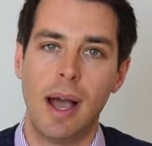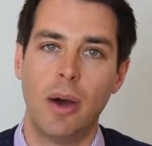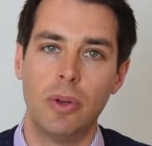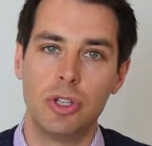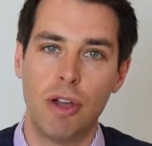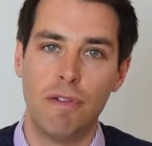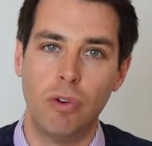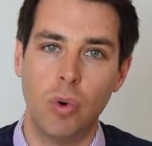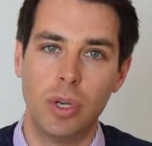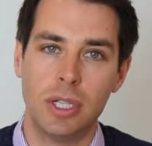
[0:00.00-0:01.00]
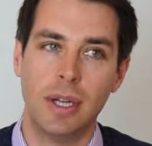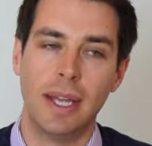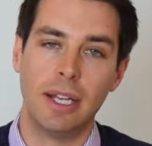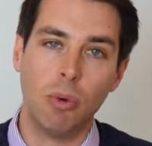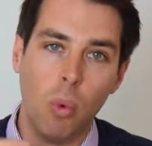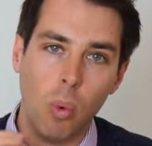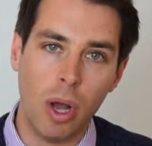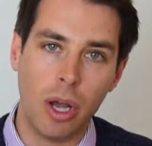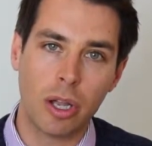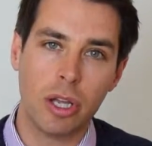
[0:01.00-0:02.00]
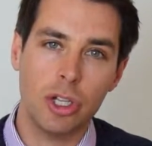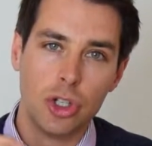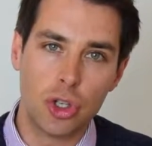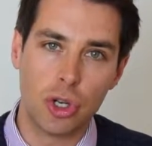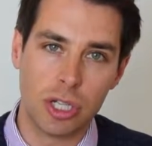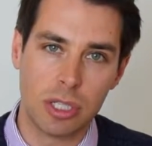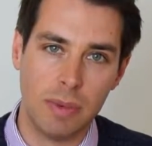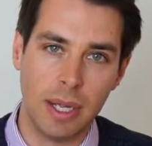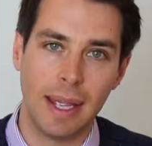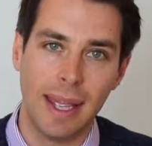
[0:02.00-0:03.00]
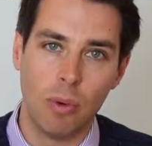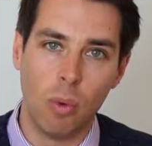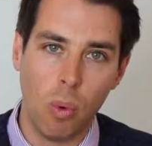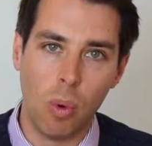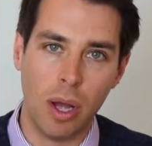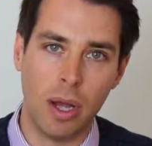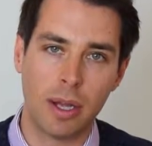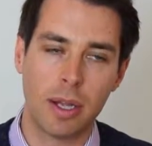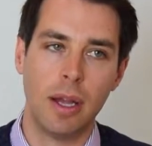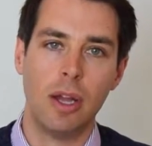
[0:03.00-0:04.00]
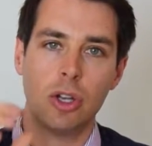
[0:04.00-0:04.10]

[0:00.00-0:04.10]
I want you to go forward. It will work. Trust me, it will work.